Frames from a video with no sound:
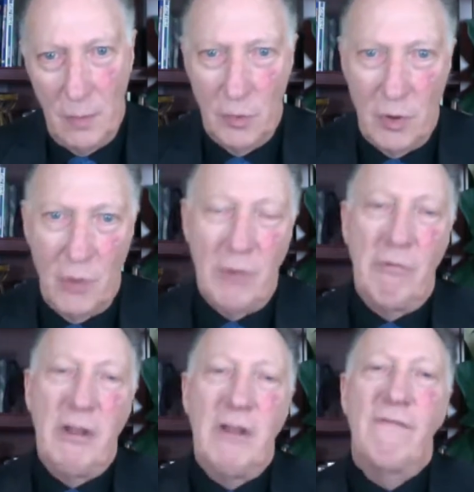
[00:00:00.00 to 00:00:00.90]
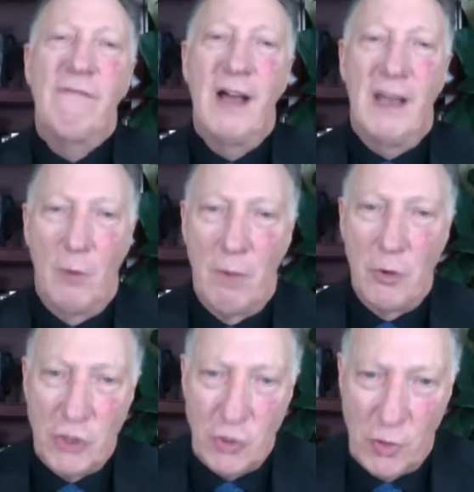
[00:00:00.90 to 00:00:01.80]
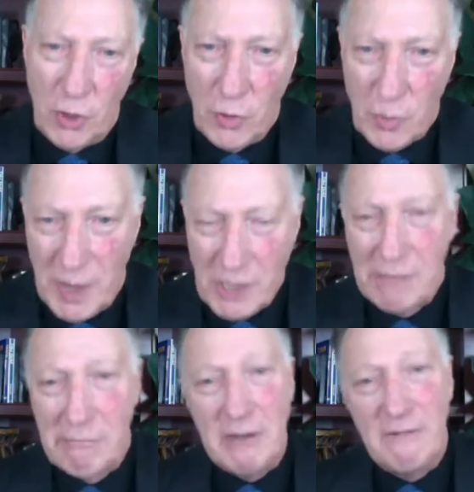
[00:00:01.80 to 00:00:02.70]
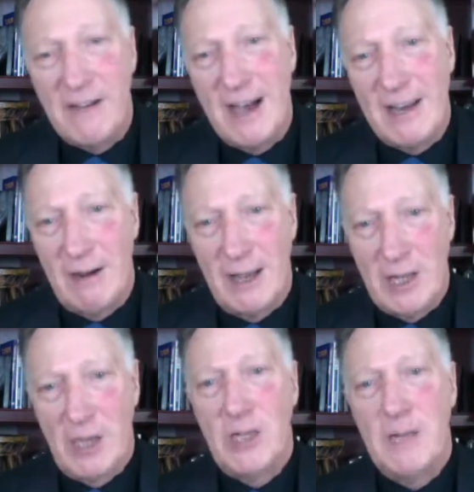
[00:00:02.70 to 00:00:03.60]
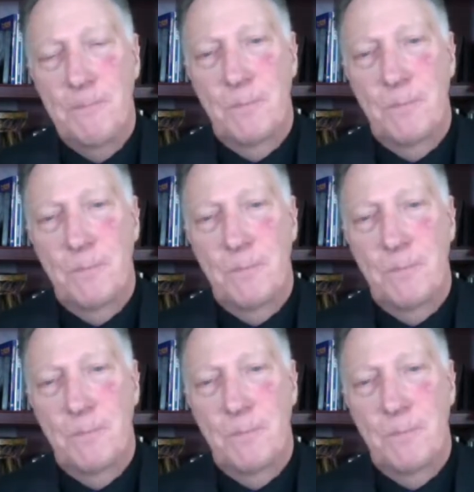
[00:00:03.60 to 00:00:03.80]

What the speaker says: We're going to redefine. What Moshe is going to do is basically redefine our identity,